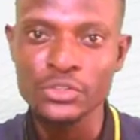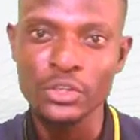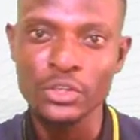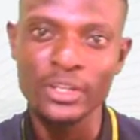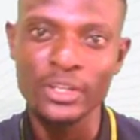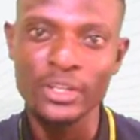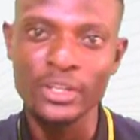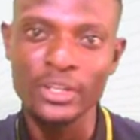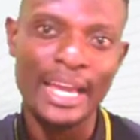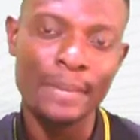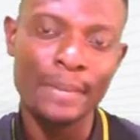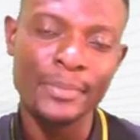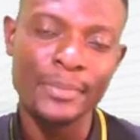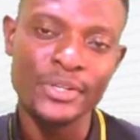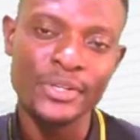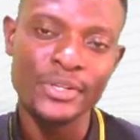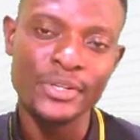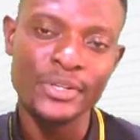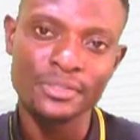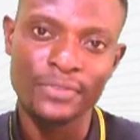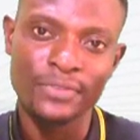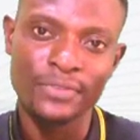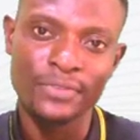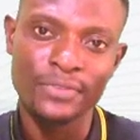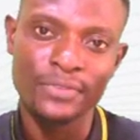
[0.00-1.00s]
so you can be
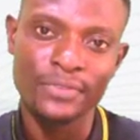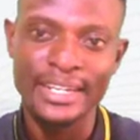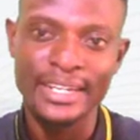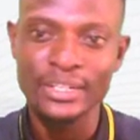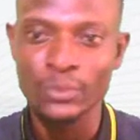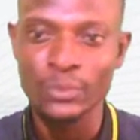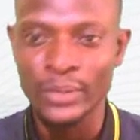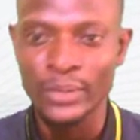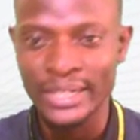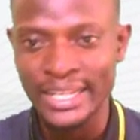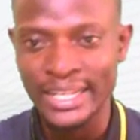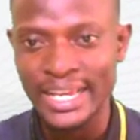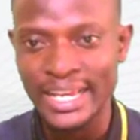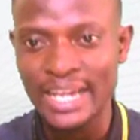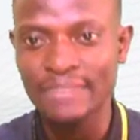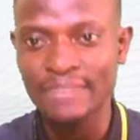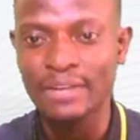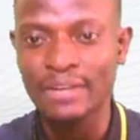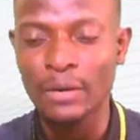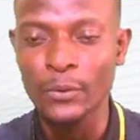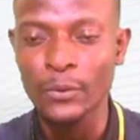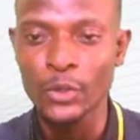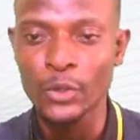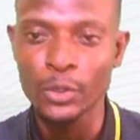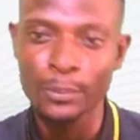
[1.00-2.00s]
notified
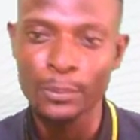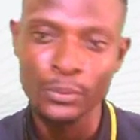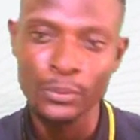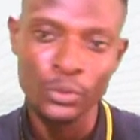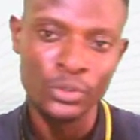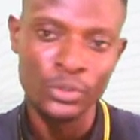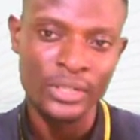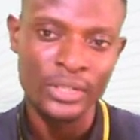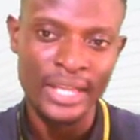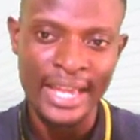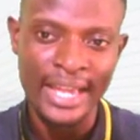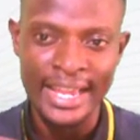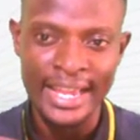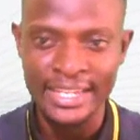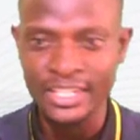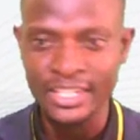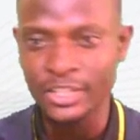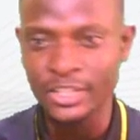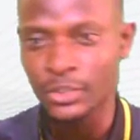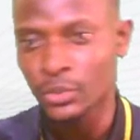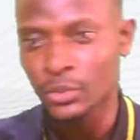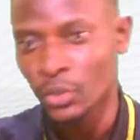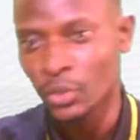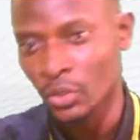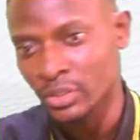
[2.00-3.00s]
whenever we upload any
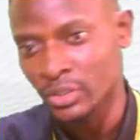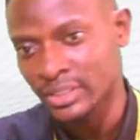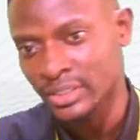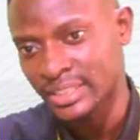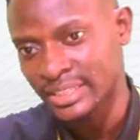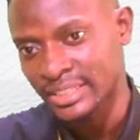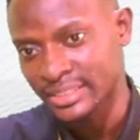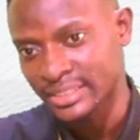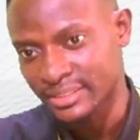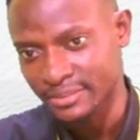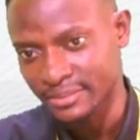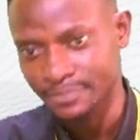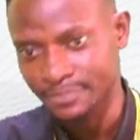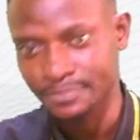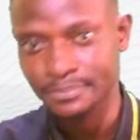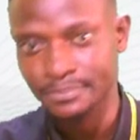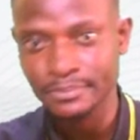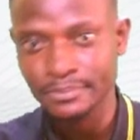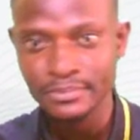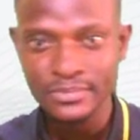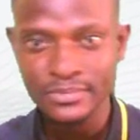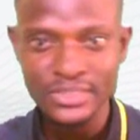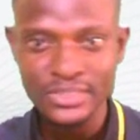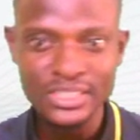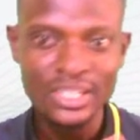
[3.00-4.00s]
new content.
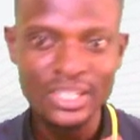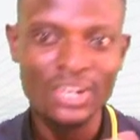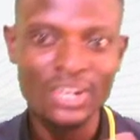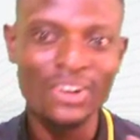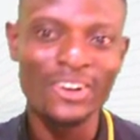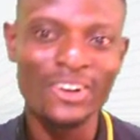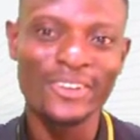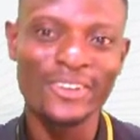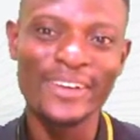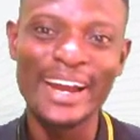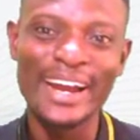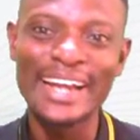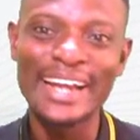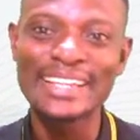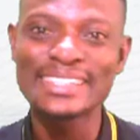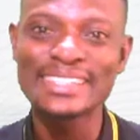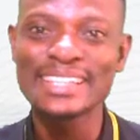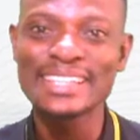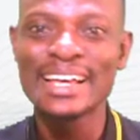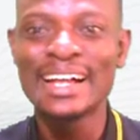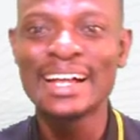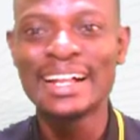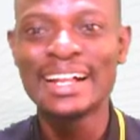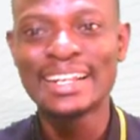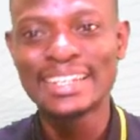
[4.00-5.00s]
Alright,
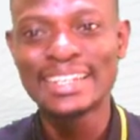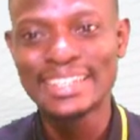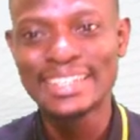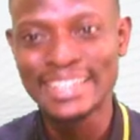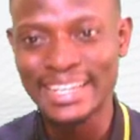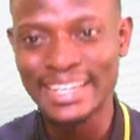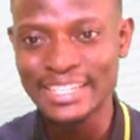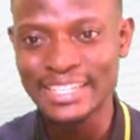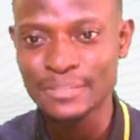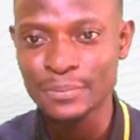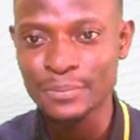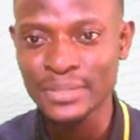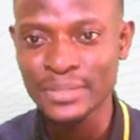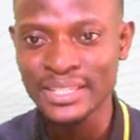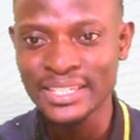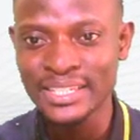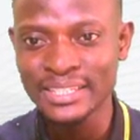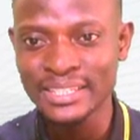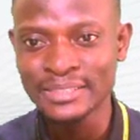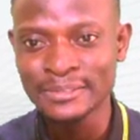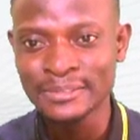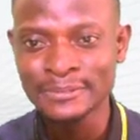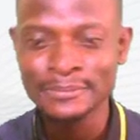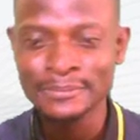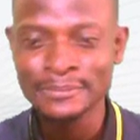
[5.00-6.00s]
let's begin.